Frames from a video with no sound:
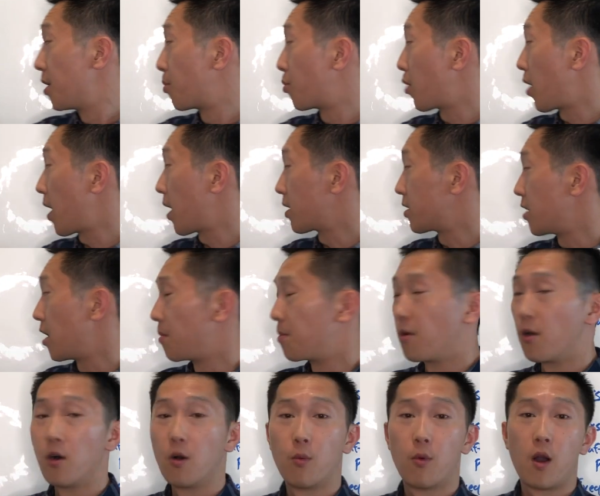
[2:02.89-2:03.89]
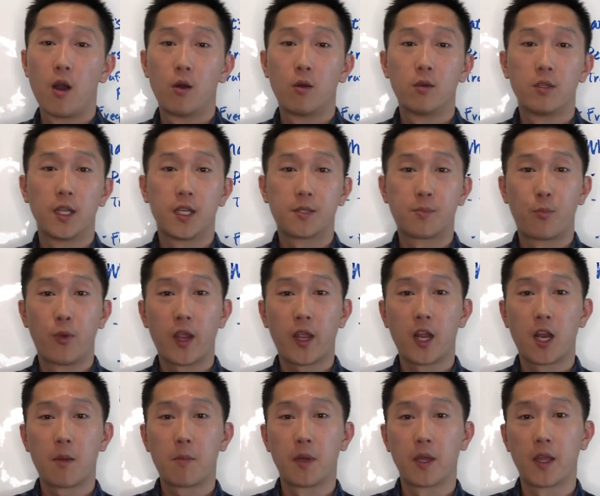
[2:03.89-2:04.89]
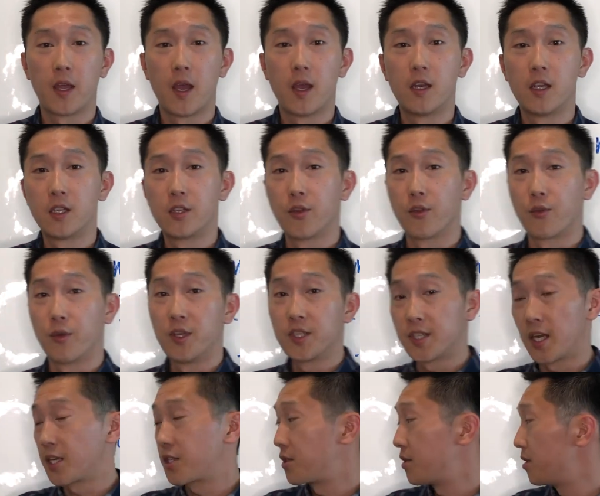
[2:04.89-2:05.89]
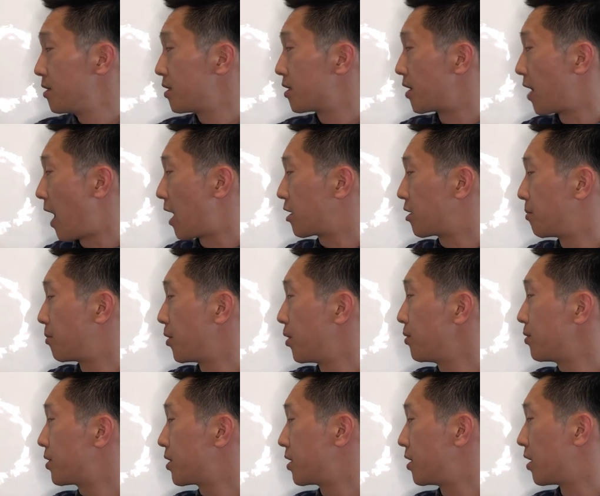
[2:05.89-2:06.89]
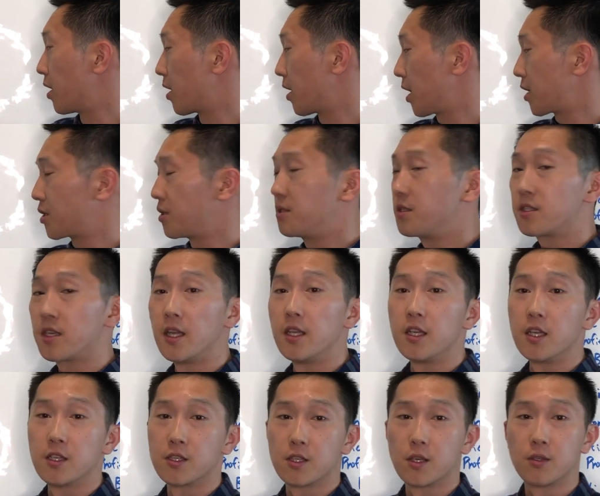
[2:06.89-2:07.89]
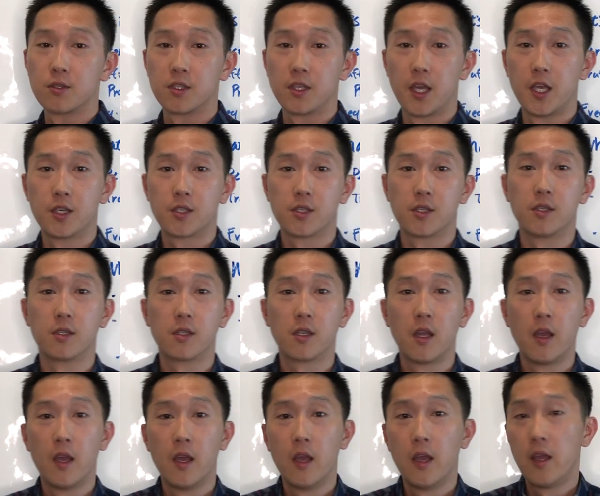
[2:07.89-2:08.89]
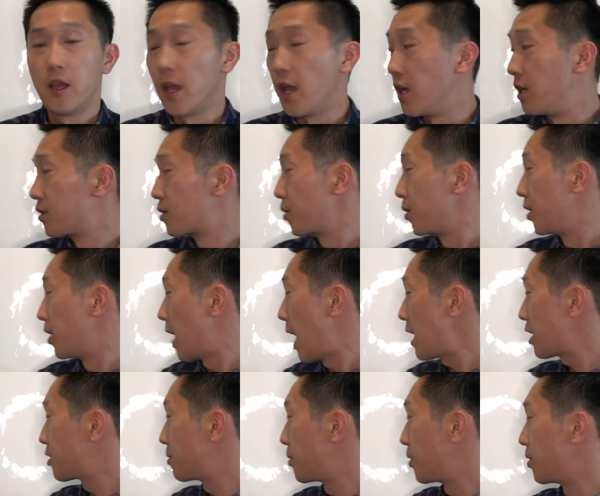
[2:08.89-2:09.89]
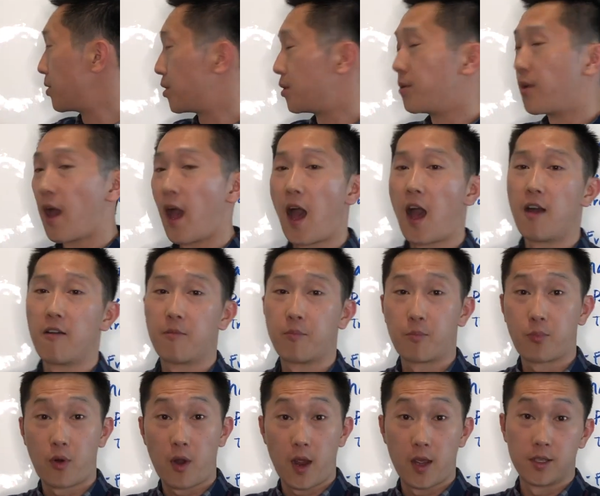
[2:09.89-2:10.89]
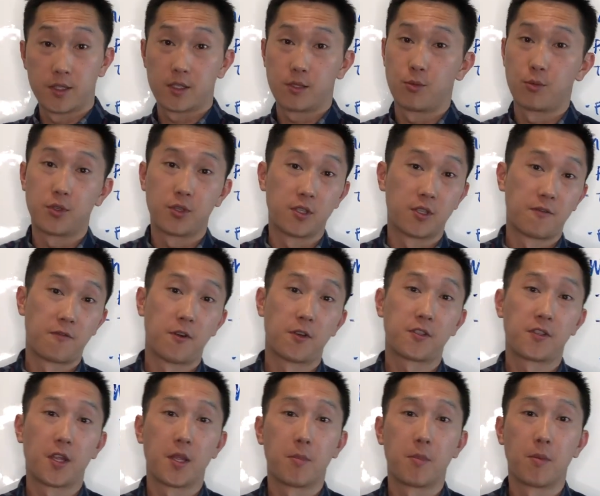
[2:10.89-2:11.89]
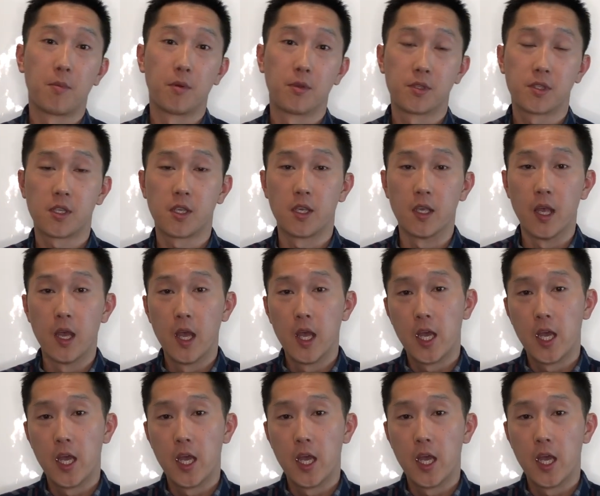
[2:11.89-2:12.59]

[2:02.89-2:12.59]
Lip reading: the product table? Well, let's break it up again into 3 sections: the attributes, the collections, and the association. And so in the attributes, you have price, which is the first thing people see.